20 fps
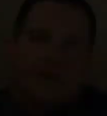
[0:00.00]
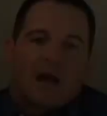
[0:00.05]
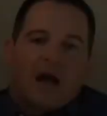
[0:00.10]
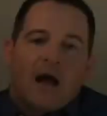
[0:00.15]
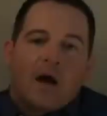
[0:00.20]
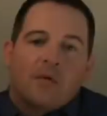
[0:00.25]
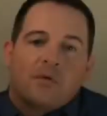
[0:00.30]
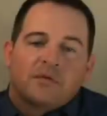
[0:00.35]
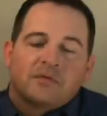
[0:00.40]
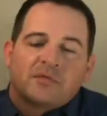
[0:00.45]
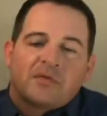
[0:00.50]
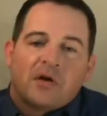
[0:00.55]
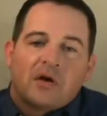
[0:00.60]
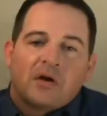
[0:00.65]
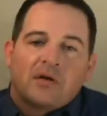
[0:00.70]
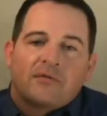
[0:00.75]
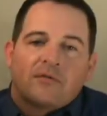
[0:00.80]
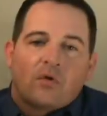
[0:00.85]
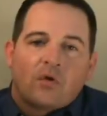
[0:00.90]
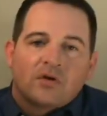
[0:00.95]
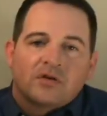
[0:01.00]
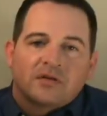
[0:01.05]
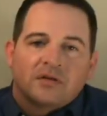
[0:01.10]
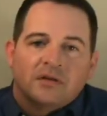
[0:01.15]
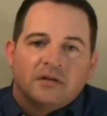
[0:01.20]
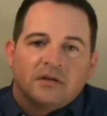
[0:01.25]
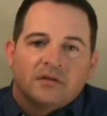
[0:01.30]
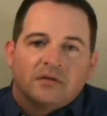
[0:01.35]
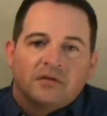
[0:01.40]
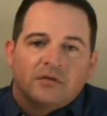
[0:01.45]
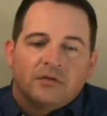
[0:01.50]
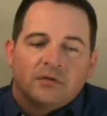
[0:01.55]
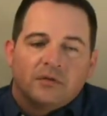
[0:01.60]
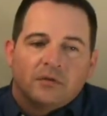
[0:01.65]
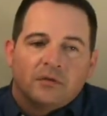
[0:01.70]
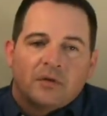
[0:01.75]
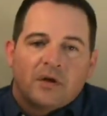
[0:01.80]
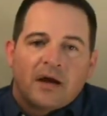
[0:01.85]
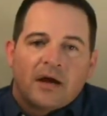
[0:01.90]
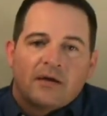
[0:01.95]
I was very fortunate
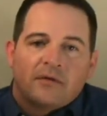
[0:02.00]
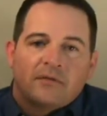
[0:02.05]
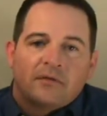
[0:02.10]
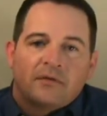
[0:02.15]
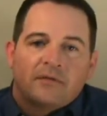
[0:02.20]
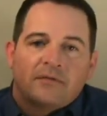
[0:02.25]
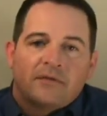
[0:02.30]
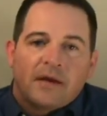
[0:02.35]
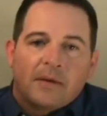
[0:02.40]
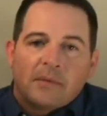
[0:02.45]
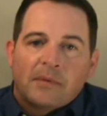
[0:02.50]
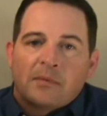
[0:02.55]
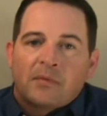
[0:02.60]
to have a family